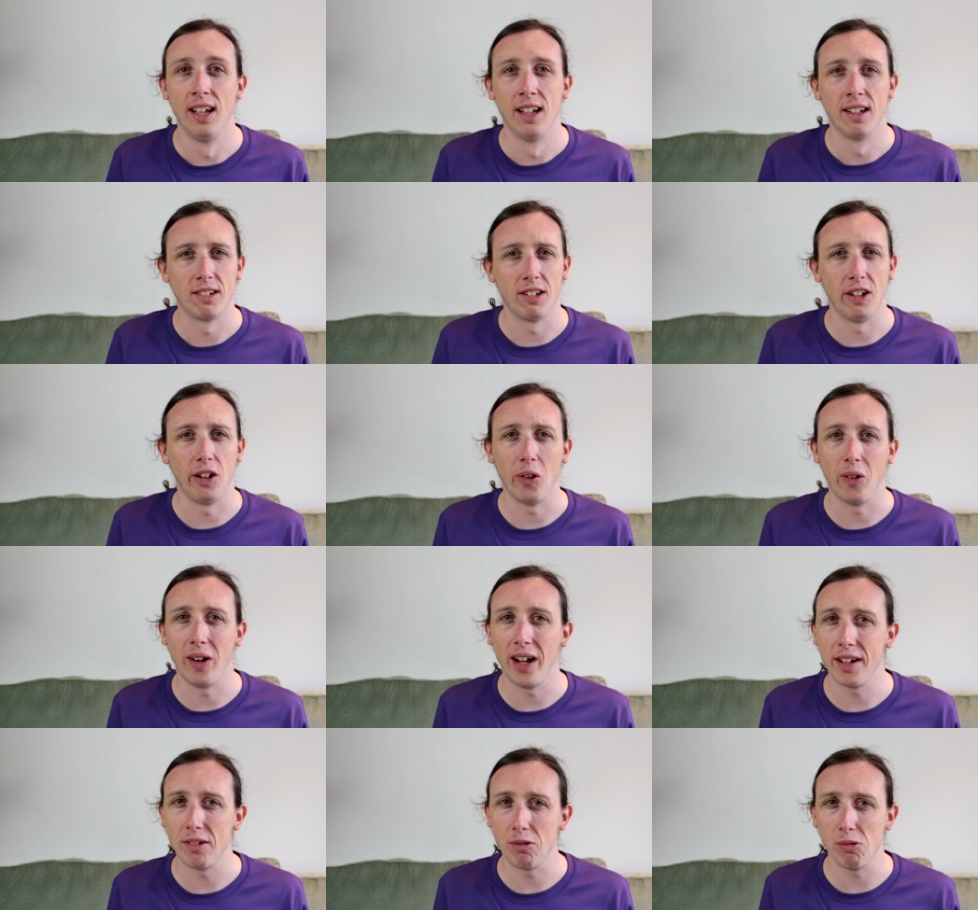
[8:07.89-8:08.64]
So
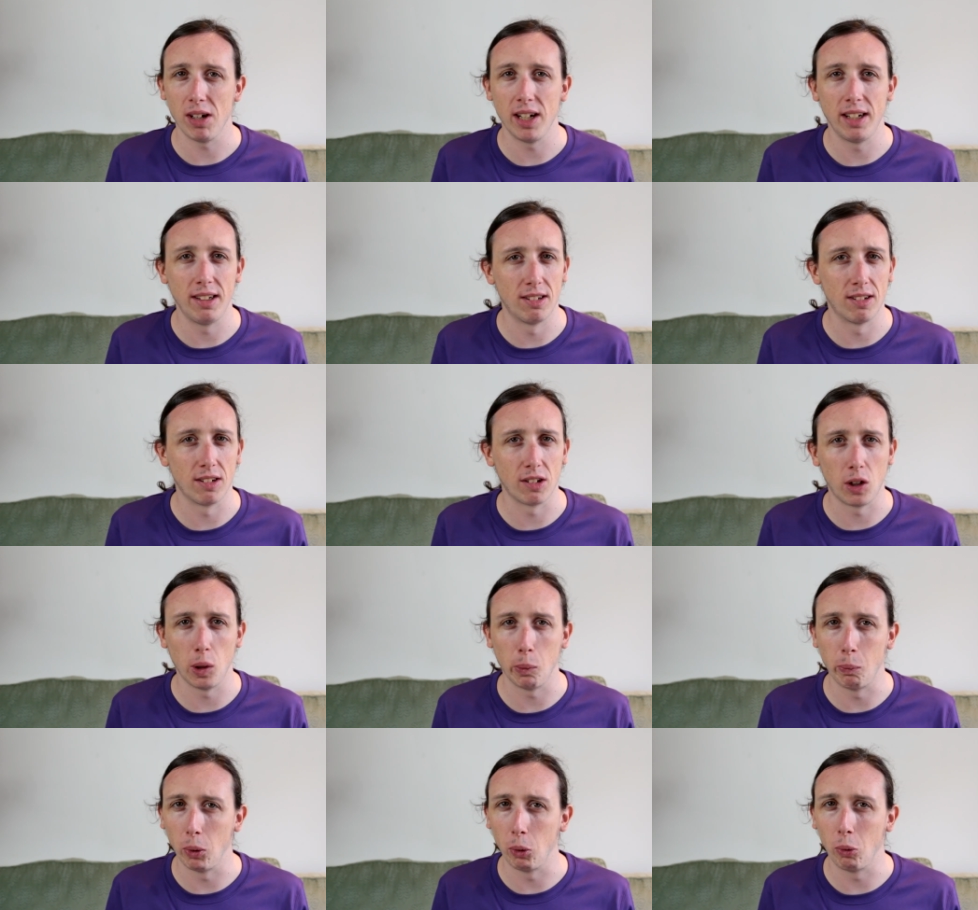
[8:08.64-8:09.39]
I had a race a
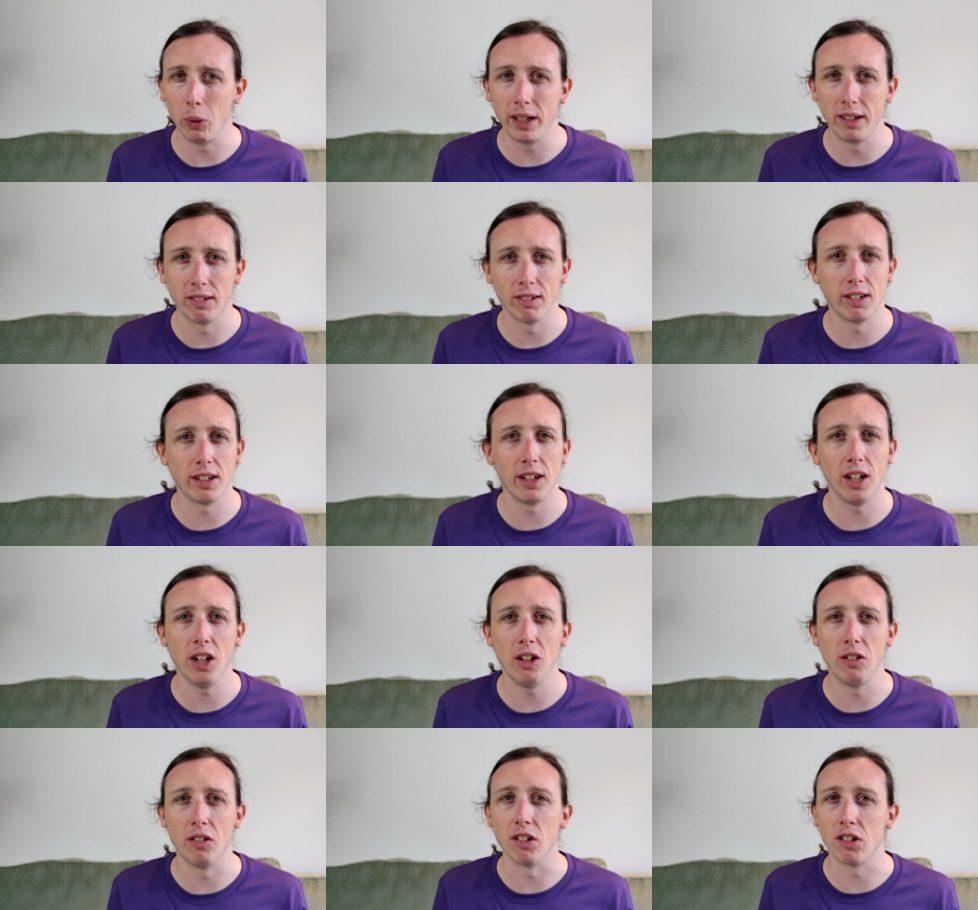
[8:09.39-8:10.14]
couple of weeks
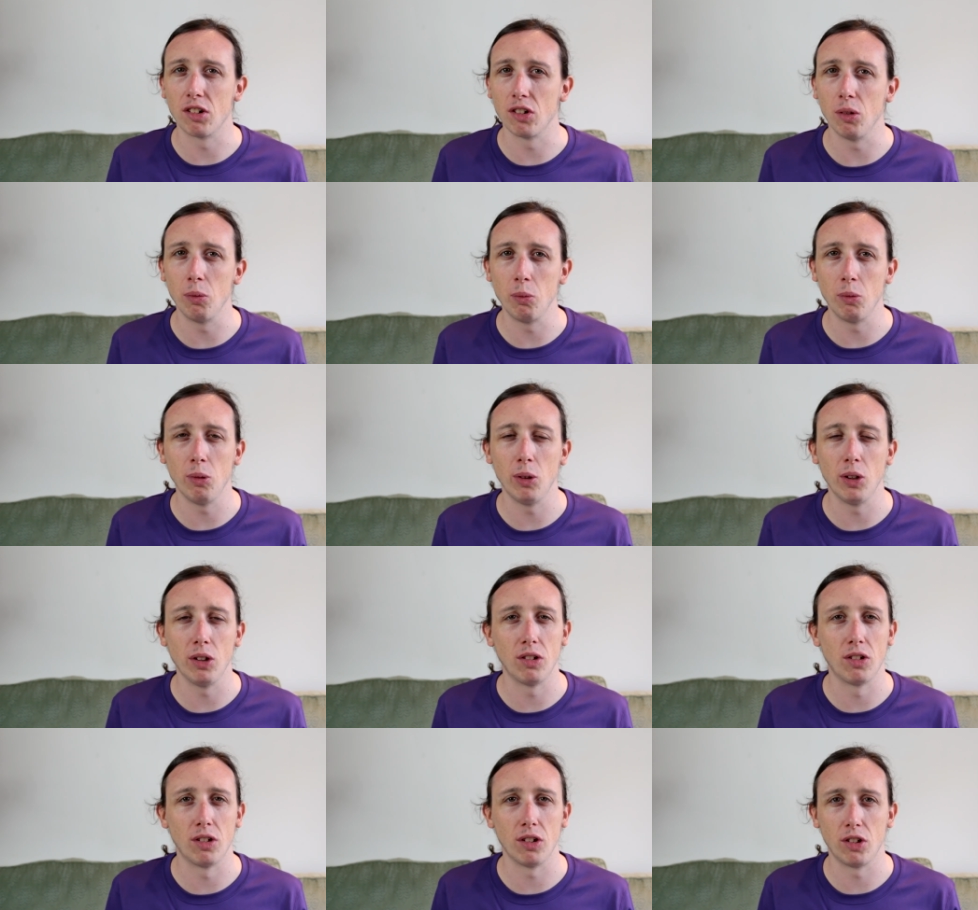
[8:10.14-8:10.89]
ago, the sun
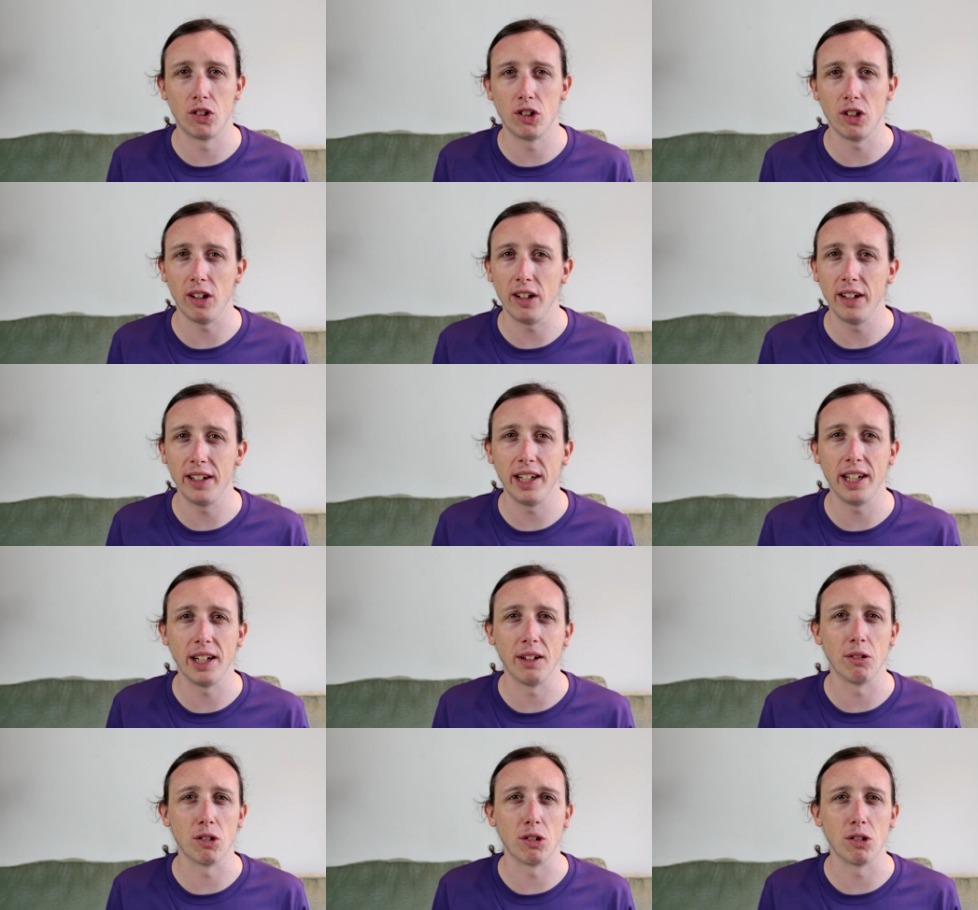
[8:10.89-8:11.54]
was shining,